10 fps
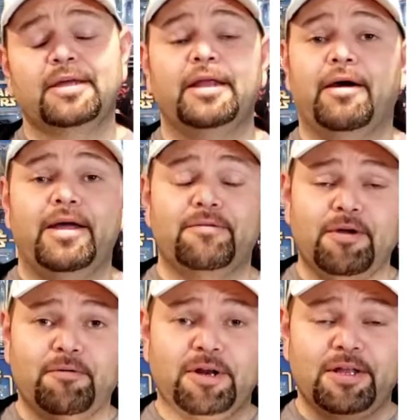Now I don't
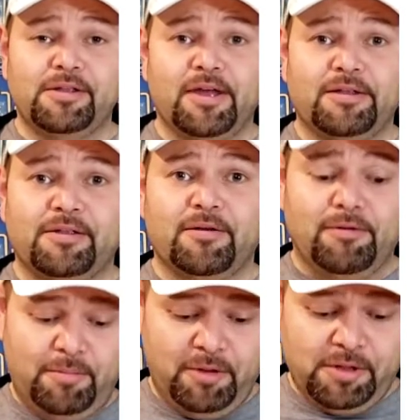know what it is yet,
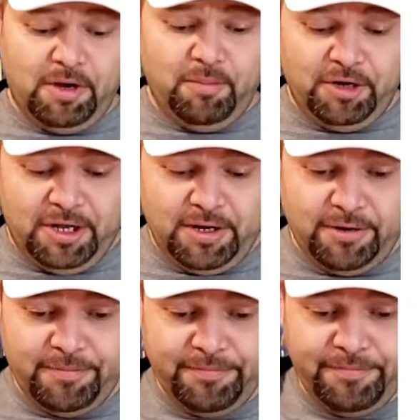so I'm just gonna pretend.